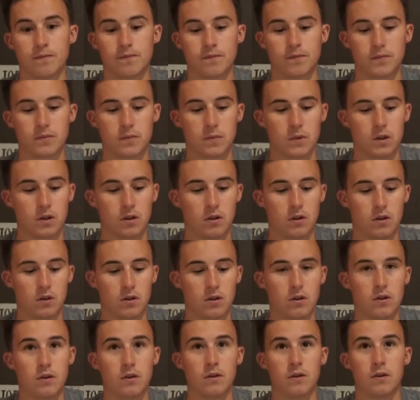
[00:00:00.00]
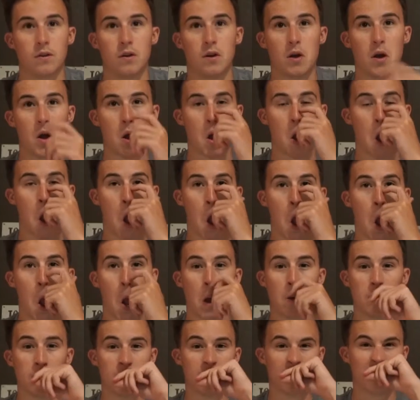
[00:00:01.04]
And like when you have a fish
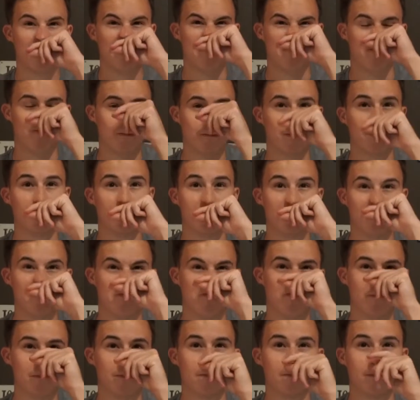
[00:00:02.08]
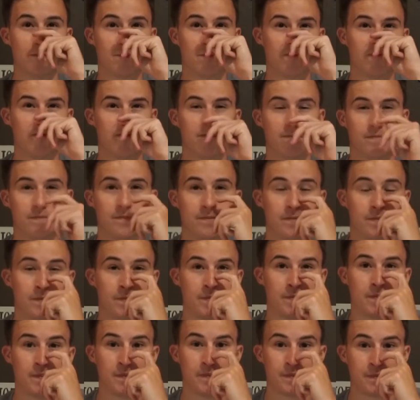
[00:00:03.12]
on, like do you set the hook
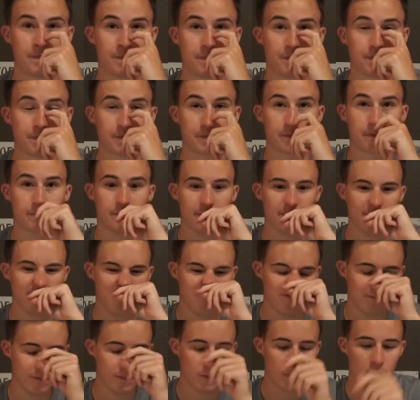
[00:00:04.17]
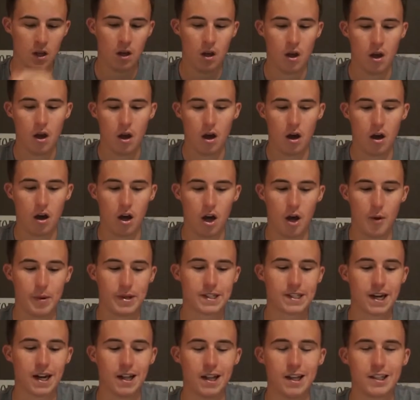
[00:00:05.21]
hard? Do you lean into it? What do you do?
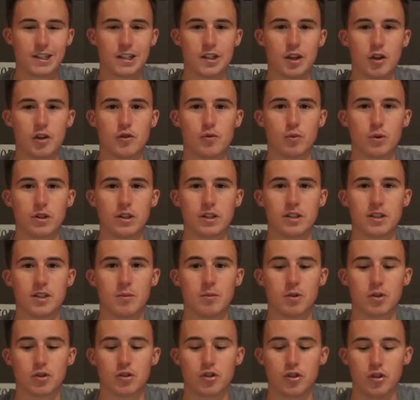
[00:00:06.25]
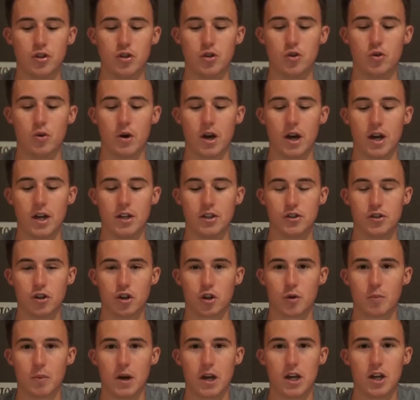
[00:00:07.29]
It's really similar to a
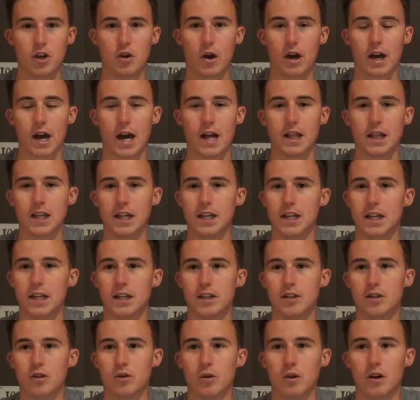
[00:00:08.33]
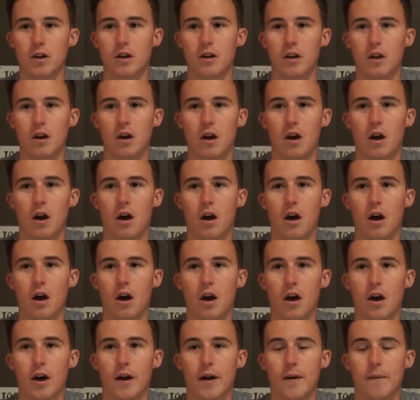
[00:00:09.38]
jerkbait. I lean into it.
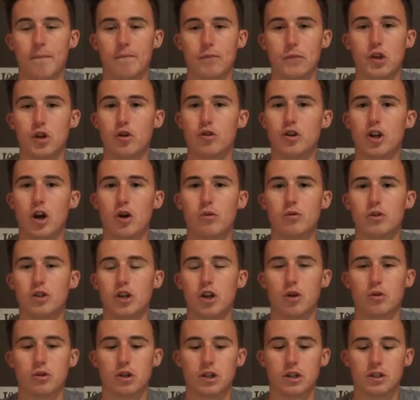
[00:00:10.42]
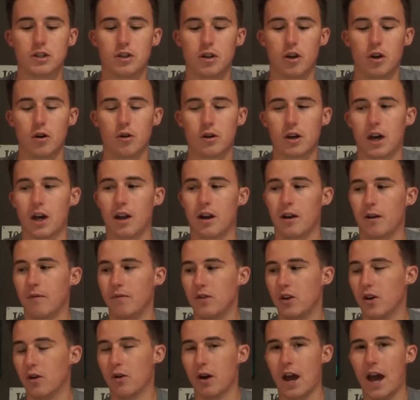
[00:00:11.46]
Don't just
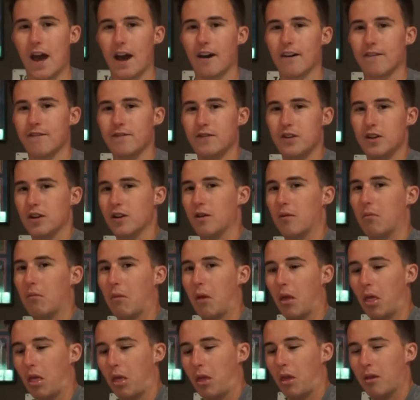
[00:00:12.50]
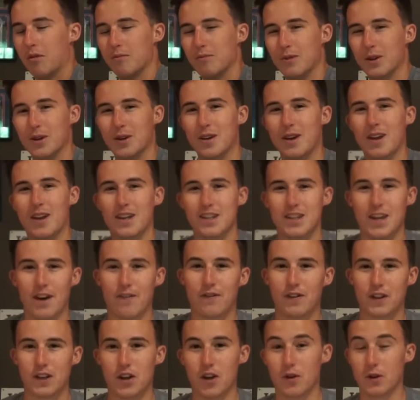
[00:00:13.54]
kind of half but
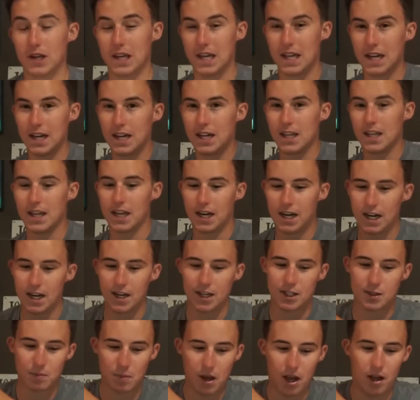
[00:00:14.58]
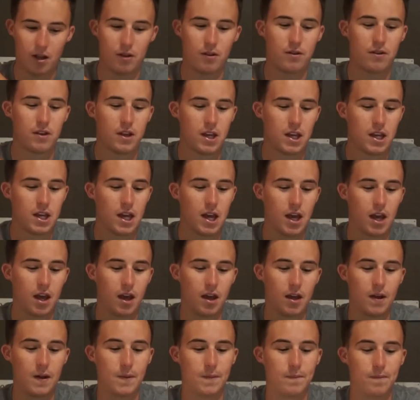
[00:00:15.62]
definitely get it in its mouth,
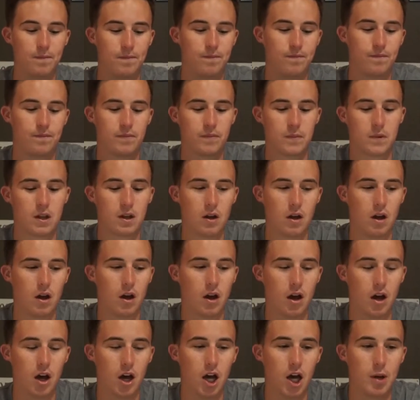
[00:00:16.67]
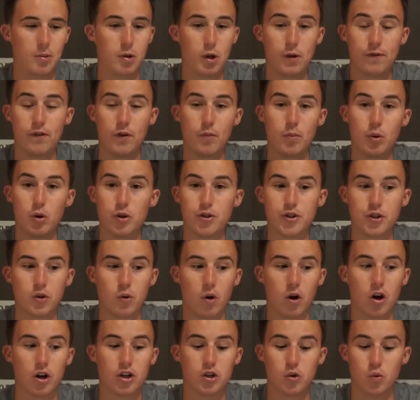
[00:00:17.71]
and if you pull too
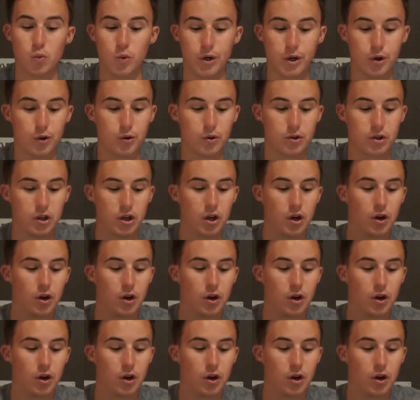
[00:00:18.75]
hard, you will